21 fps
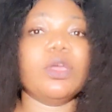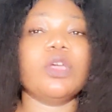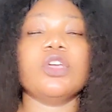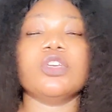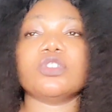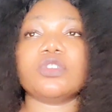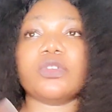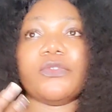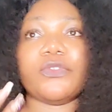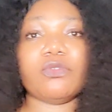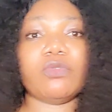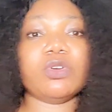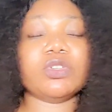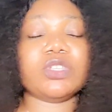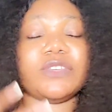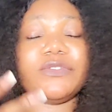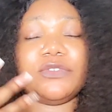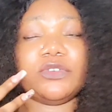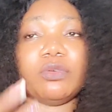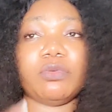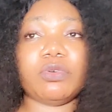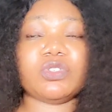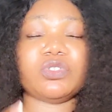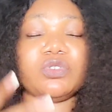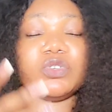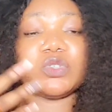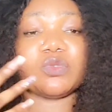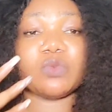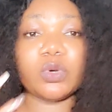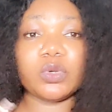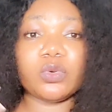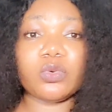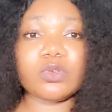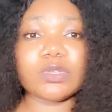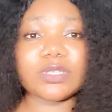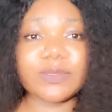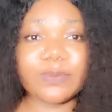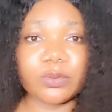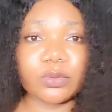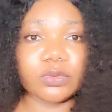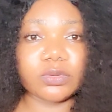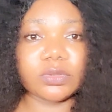So if you don't want to use one whole
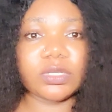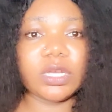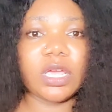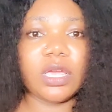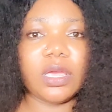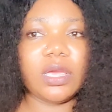spoon,